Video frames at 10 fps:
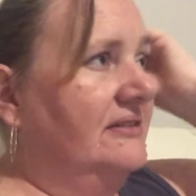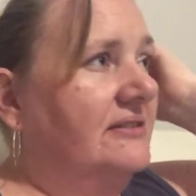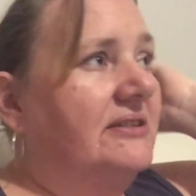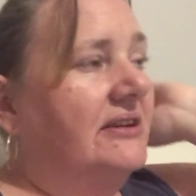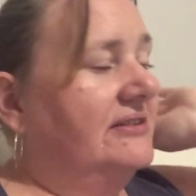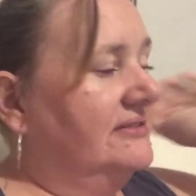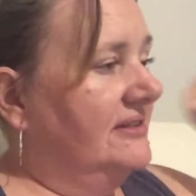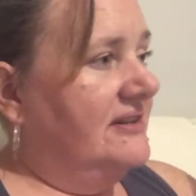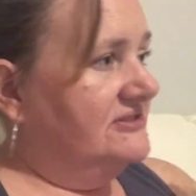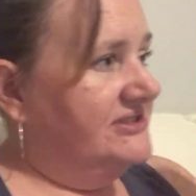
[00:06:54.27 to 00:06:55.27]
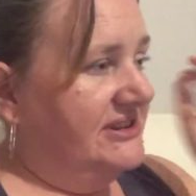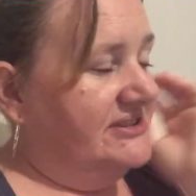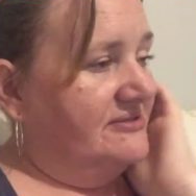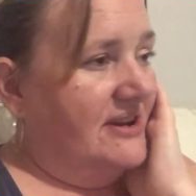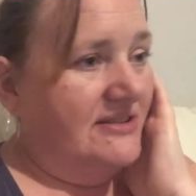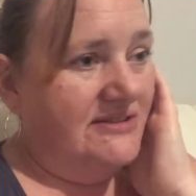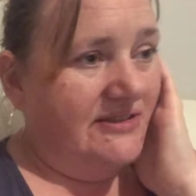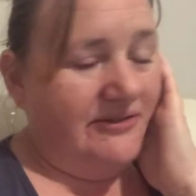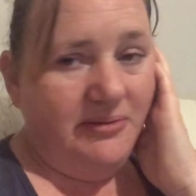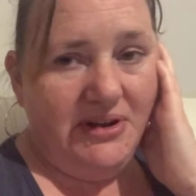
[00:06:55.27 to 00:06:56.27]
Yeah, I just need to sort out this
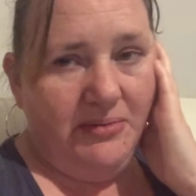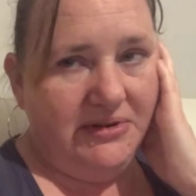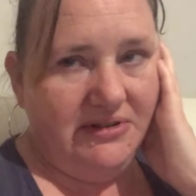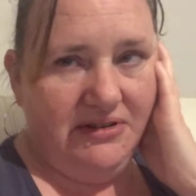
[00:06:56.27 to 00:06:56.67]
living room cupboard.